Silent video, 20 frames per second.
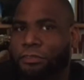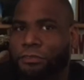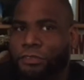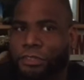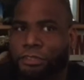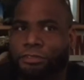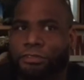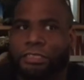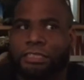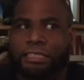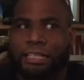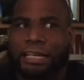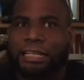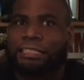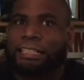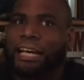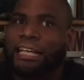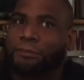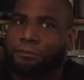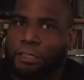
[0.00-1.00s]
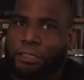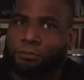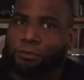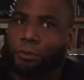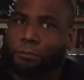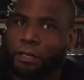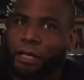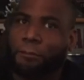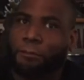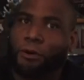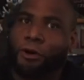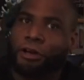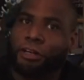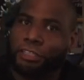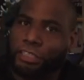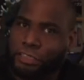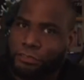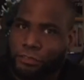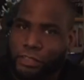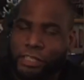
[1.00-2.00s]
reviews, and yes, X Plus will be a part
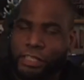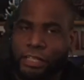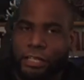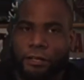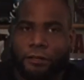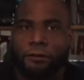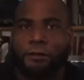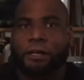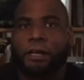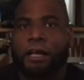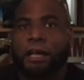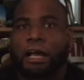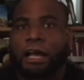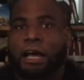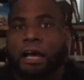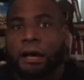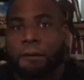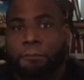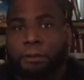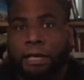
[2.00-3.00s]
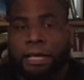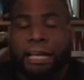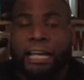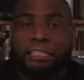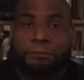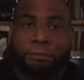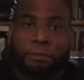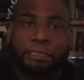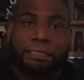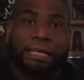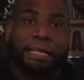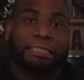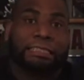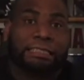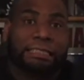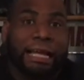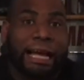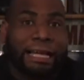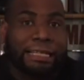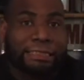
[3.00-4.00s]
of this video. But X Plus
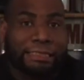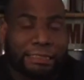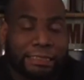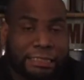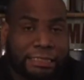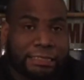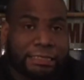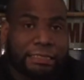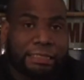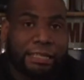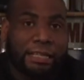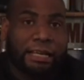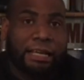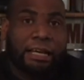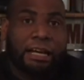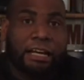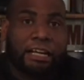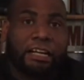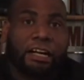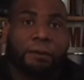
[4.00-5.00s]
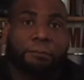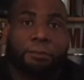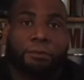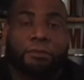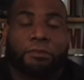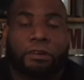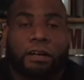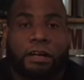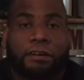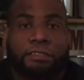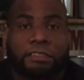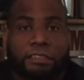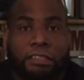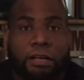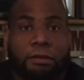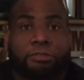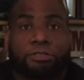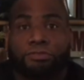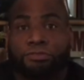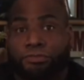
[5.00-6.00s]
has licensed a couple of
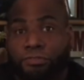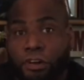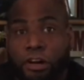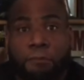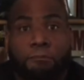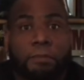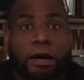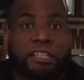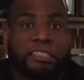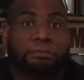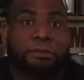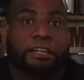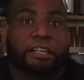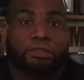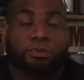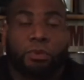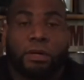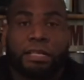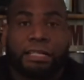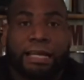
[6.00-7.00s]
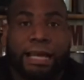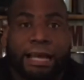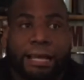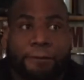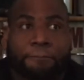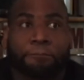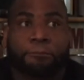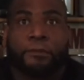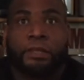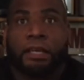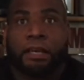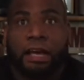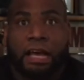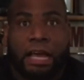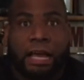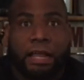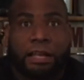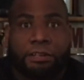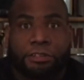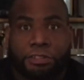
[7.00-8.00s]
sculpts from Monster Maker 28.
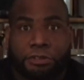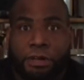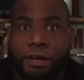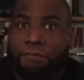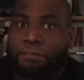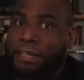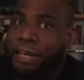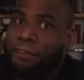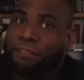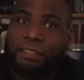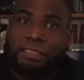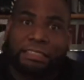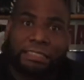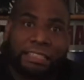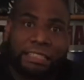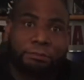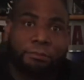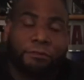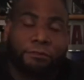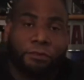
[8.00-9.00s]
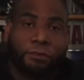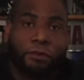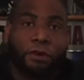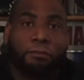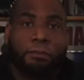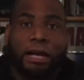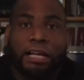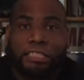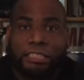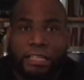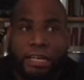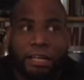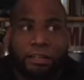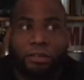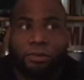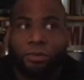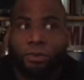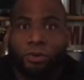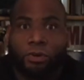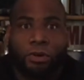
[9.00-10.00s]
And you have definitely seen it before on my
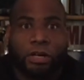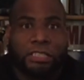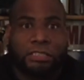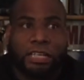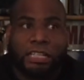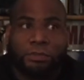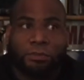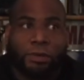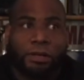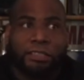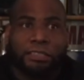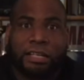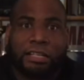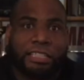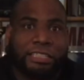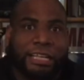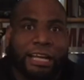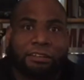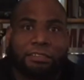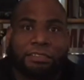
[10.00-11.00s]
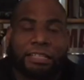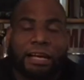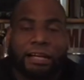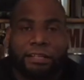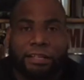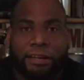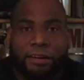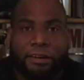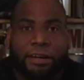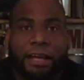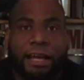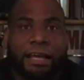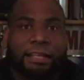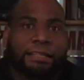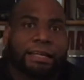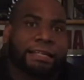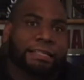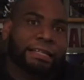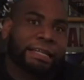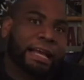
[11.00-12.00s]
channel, or as well as other channels out there.
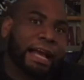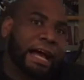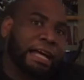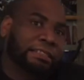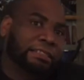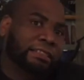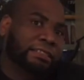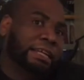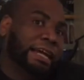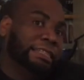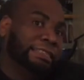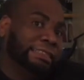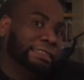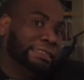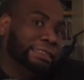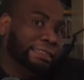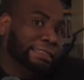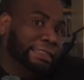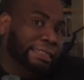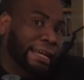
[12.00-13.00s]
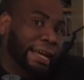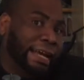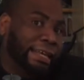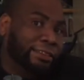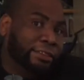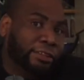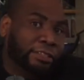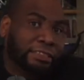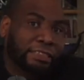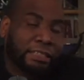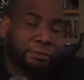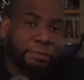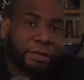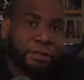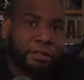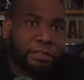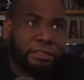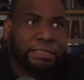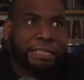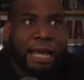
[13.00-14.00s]
Like the Godzilla 1968 30
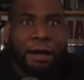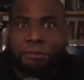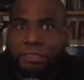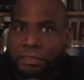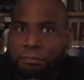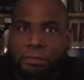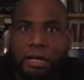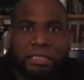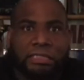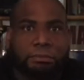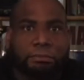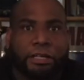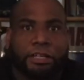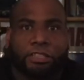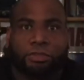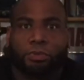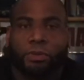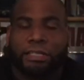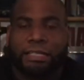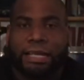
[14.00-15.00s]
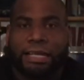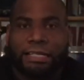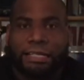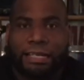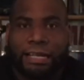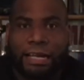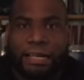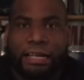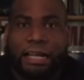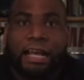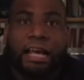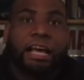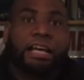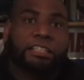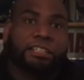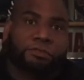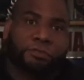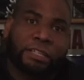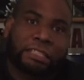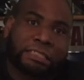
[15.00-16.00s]
centimeter, that was a Monster Maker 28 kit.
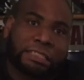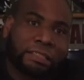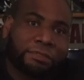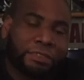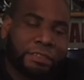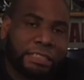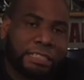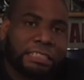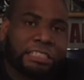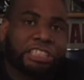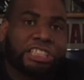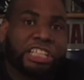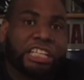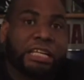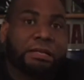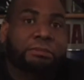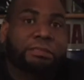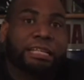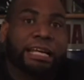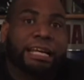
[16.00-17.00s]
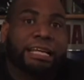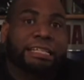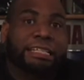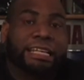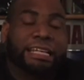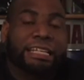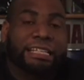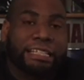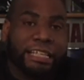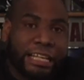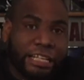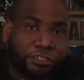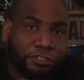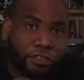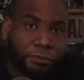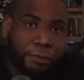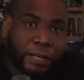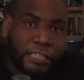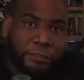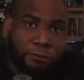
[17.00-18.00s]
The recently released GMK King Ghidorah
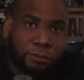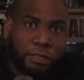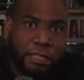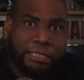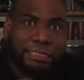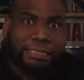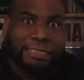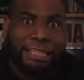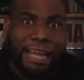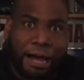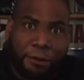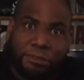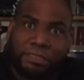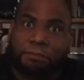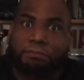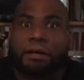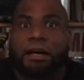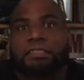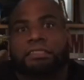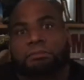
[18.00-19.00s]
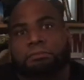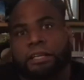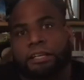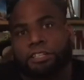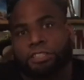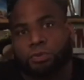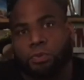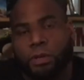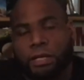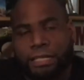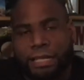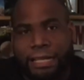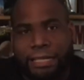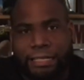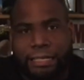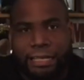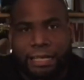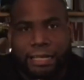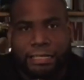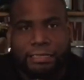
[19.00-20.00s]
from X Plus, that was a Monster Maker
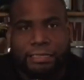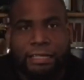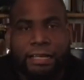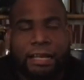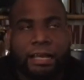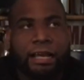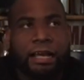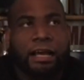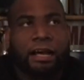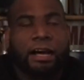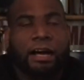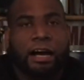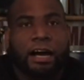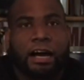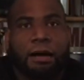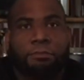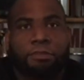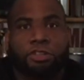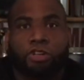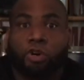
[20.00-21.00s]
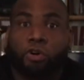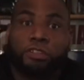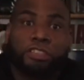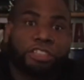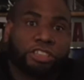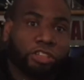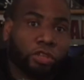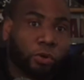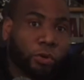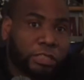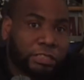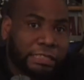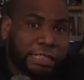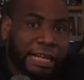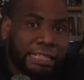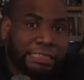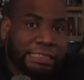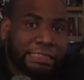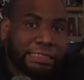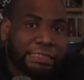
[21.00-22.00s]
28 kit. Gorosaurus
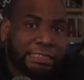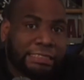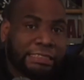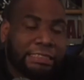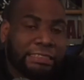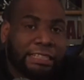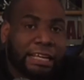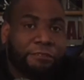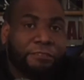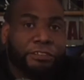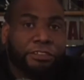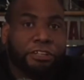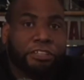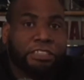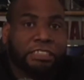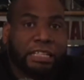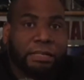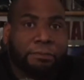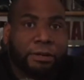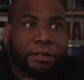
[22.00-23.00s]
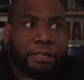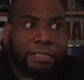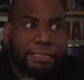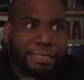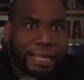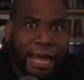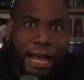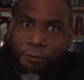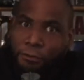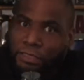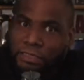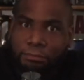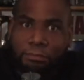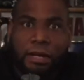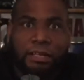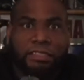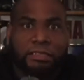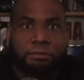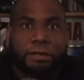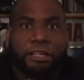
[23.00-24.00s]
1967 30 centimeter, that was a
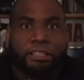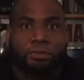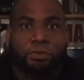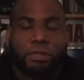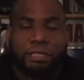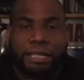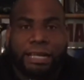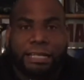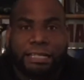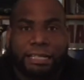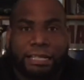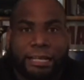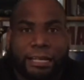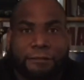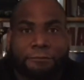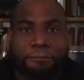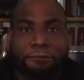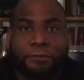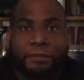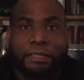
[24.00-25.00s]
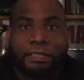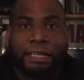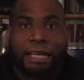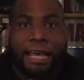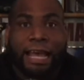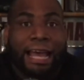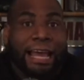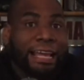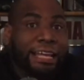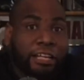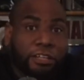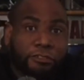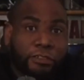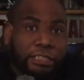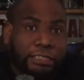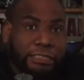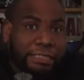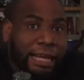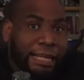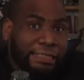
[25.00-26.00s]
Monster Maker 28 kit.
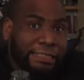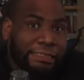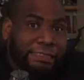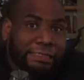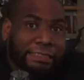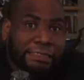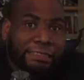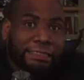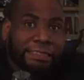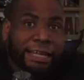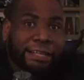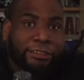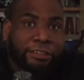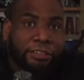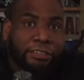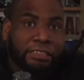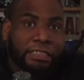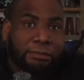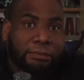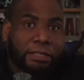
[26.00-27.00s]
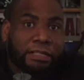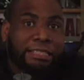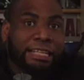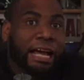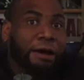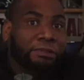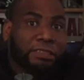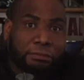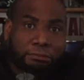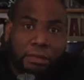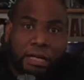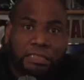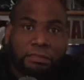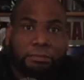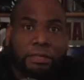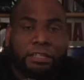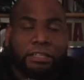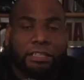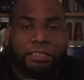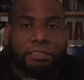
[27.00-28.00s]
Anguirus 1968 30 centimeter, that was a
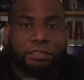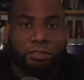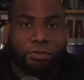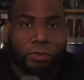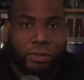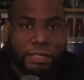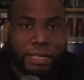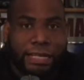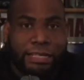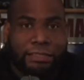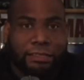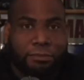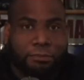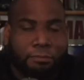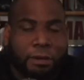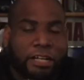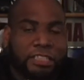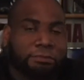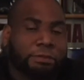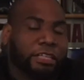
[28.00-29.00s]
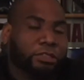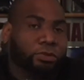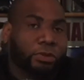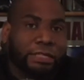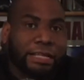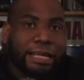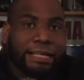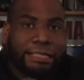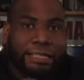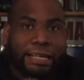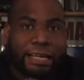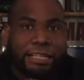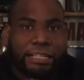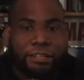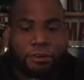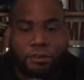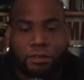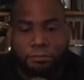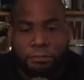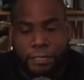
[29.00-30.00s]
Monster Maker 28 kit, you
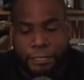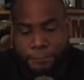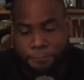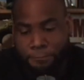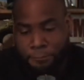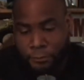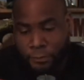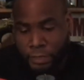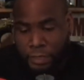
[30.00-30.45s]
know what I mean?